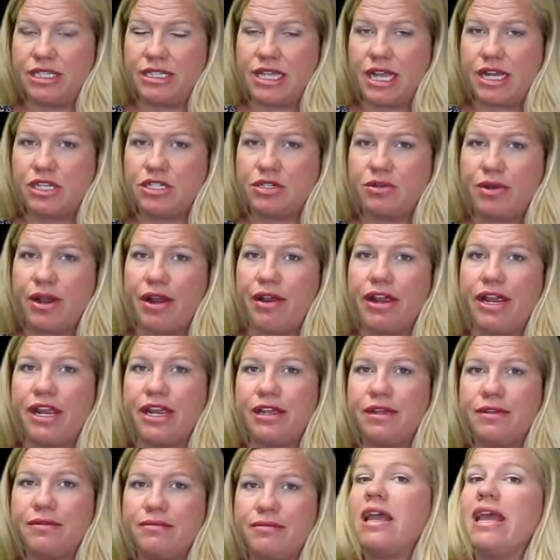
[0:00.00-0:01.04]

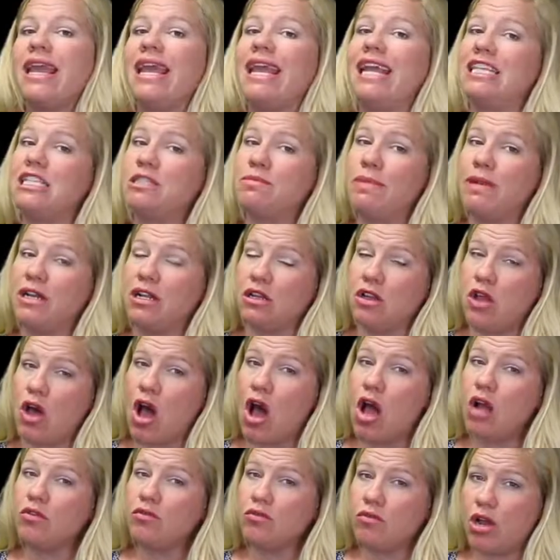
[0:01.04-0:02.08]
Sanctuary. It's been a
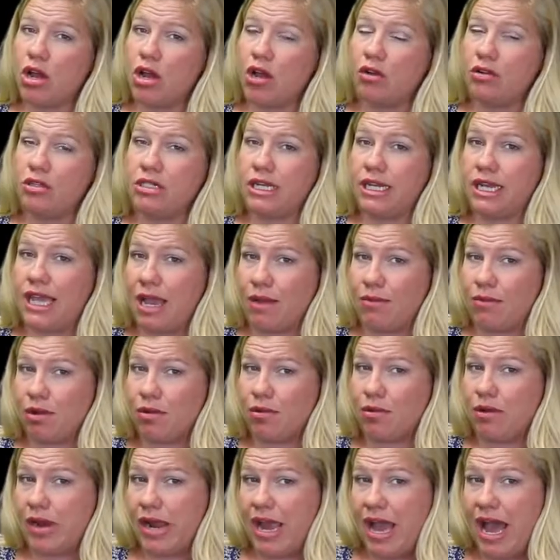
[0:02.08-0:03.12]
long road to get
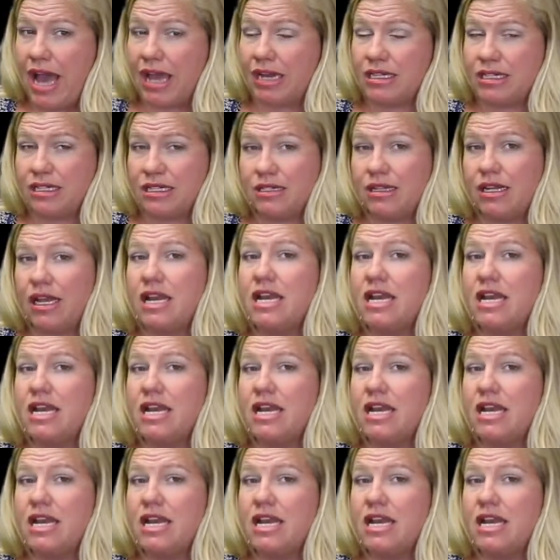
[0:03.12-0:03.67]
where we're at.